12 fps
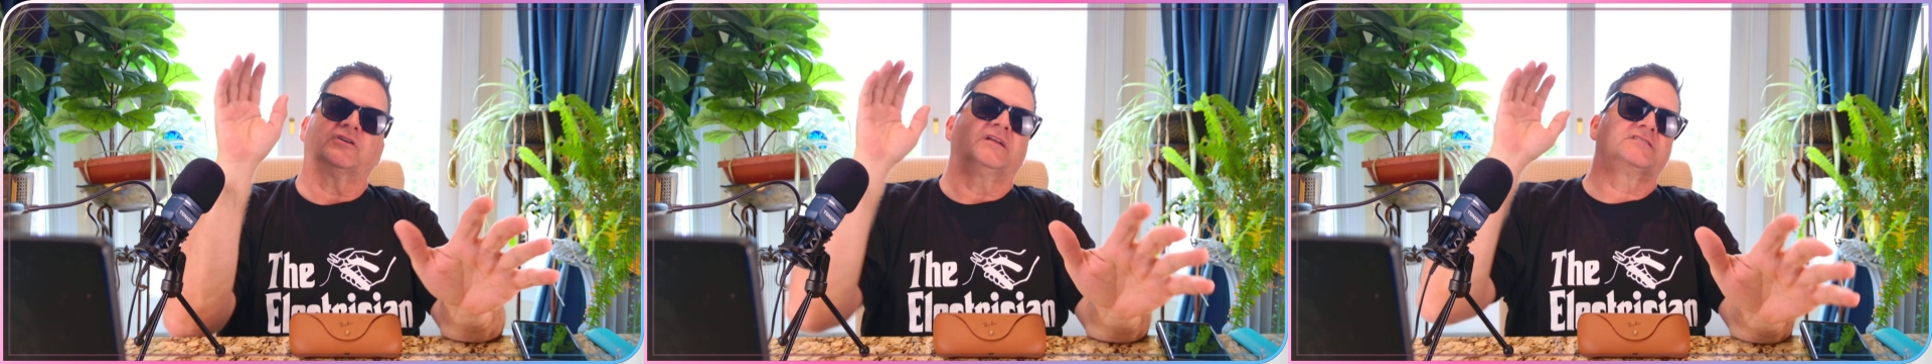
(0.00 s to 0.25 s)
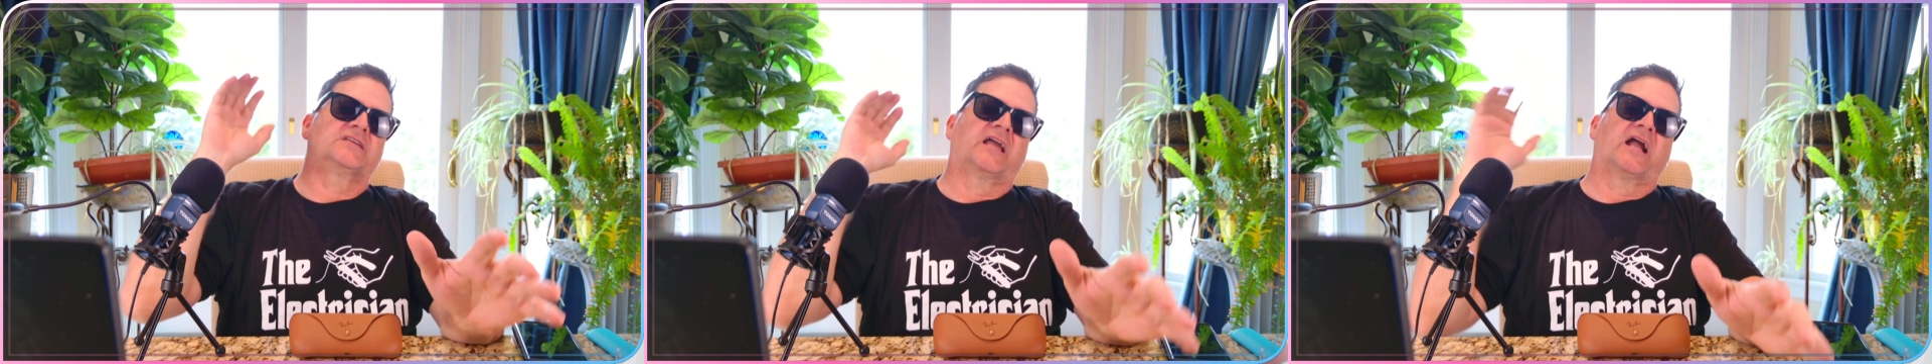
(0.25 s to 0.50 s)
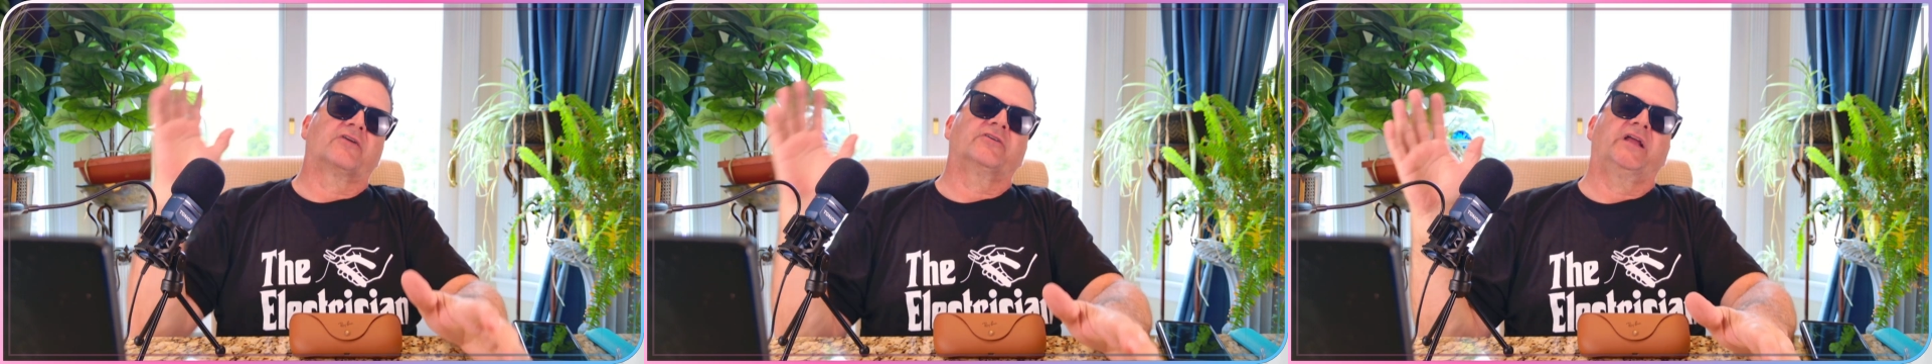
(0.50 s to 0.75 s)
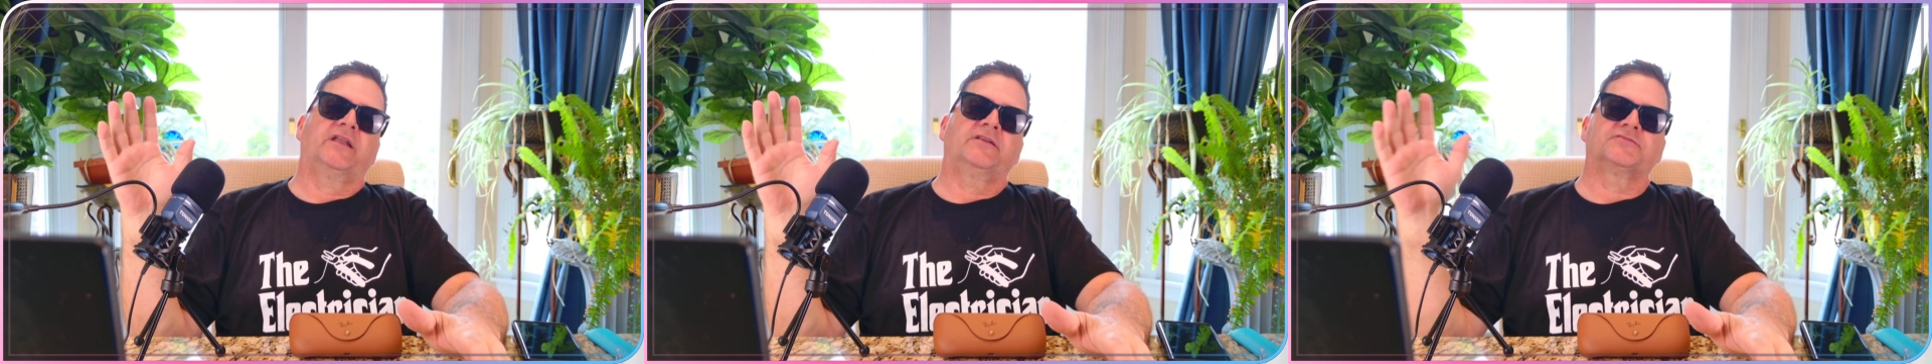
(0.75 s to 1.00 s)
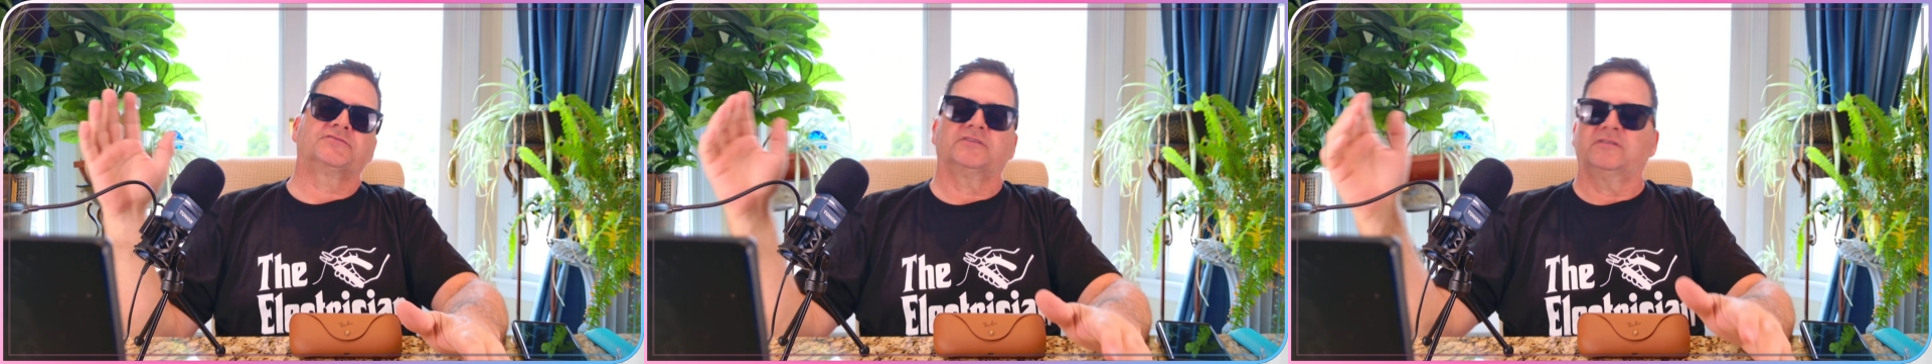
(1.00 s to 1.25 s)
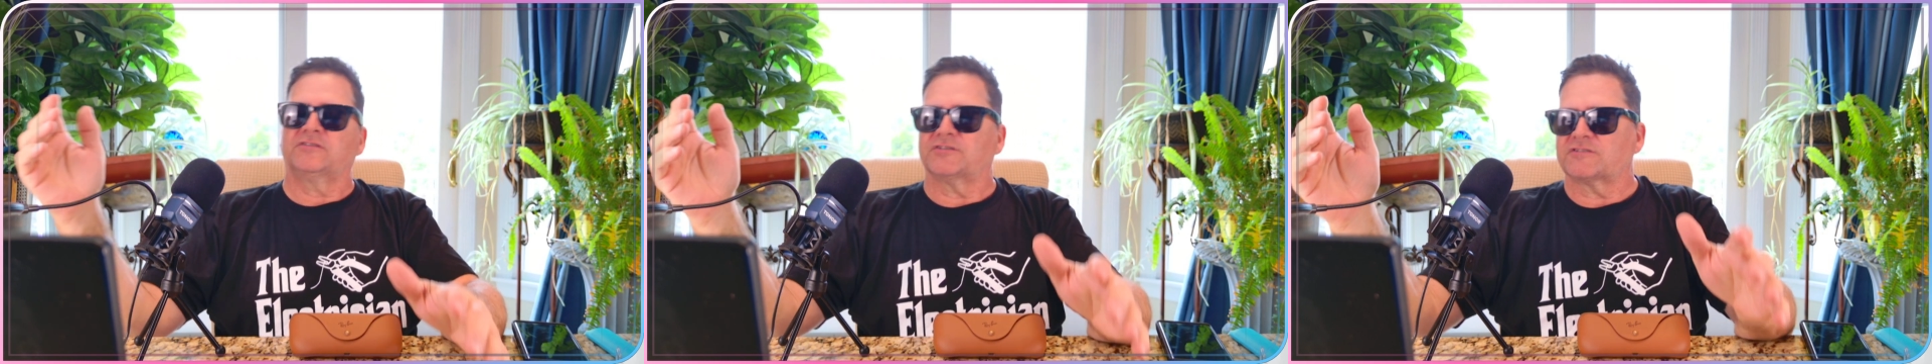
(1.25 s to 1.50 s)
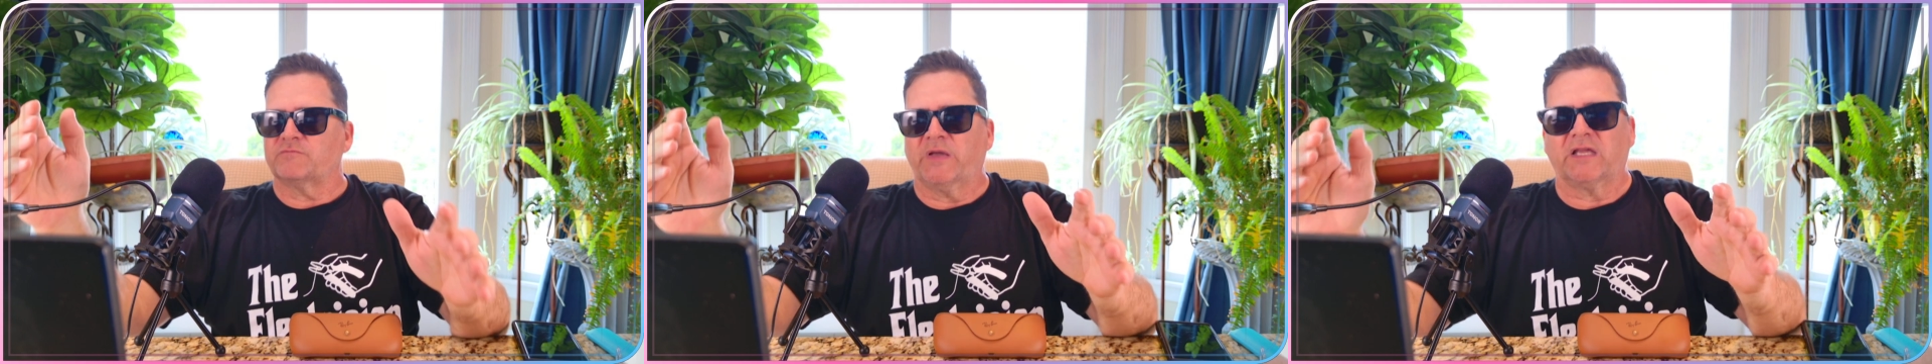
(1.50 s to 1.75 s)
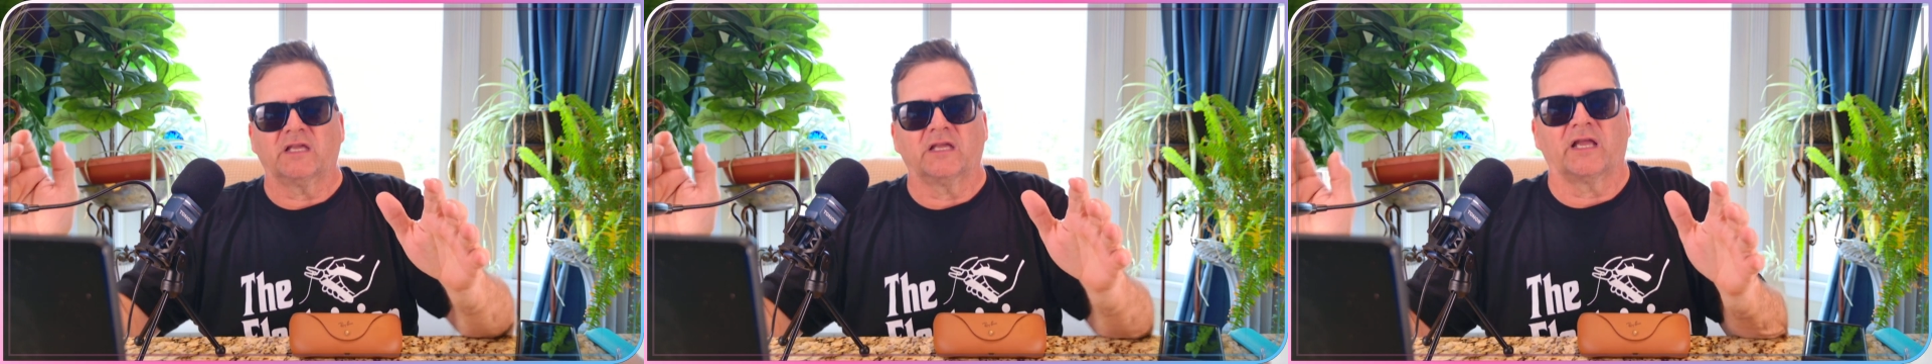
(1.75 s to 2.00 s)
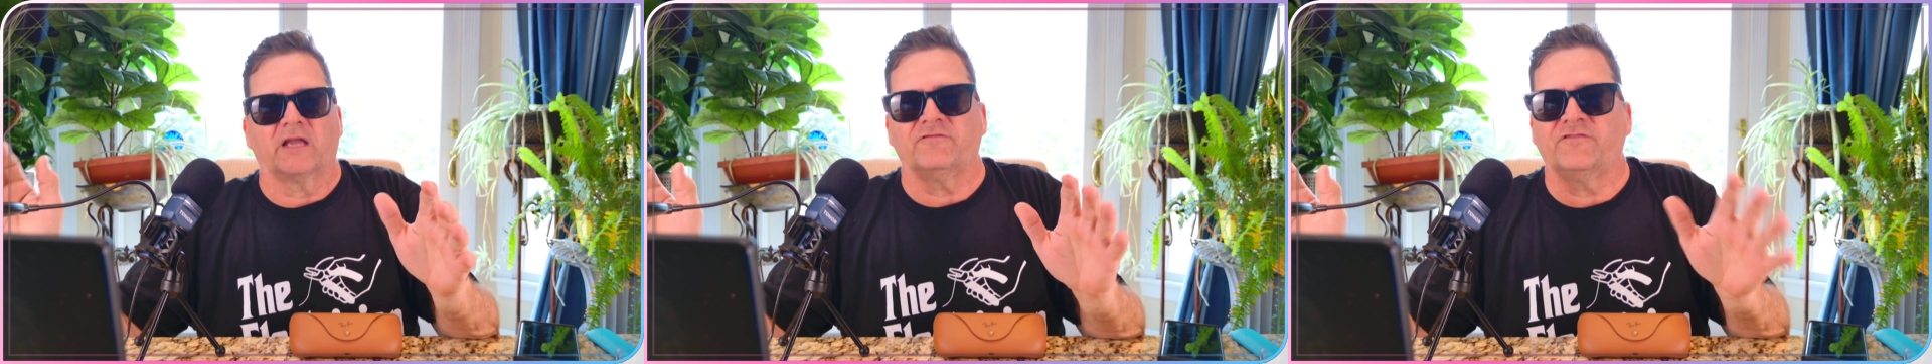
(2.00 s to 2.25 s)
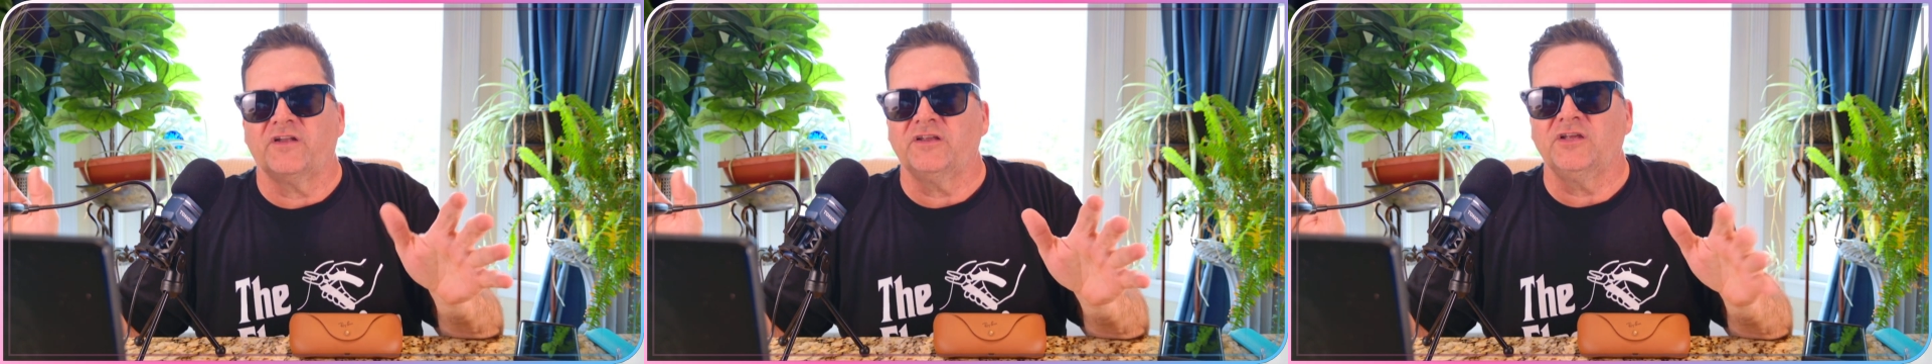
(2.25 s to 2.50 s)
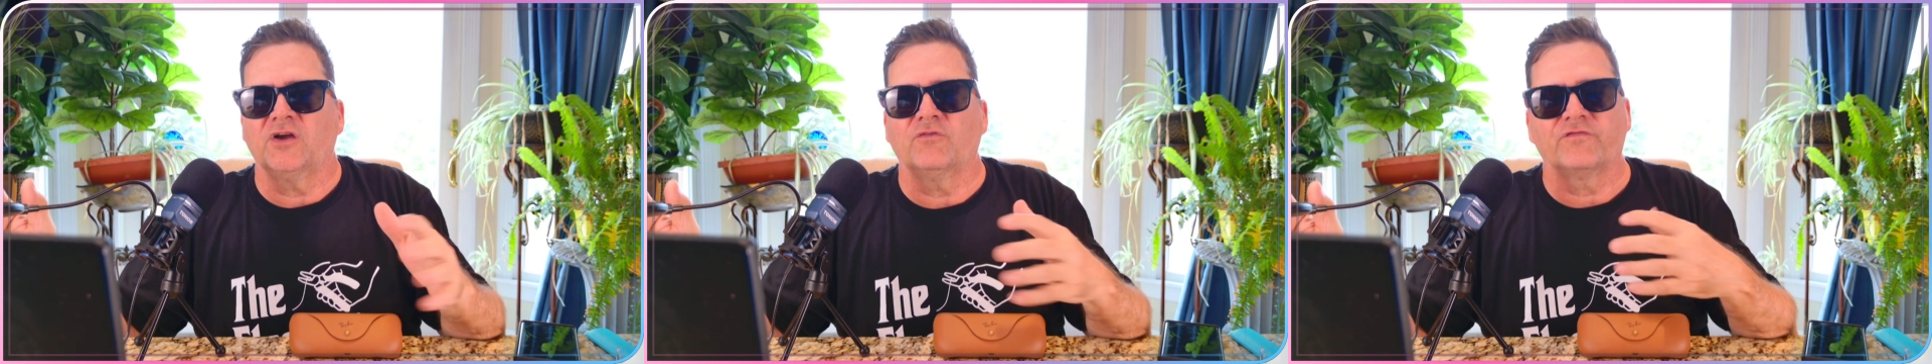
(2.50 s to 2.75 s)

It's Garrett Henderson just making a video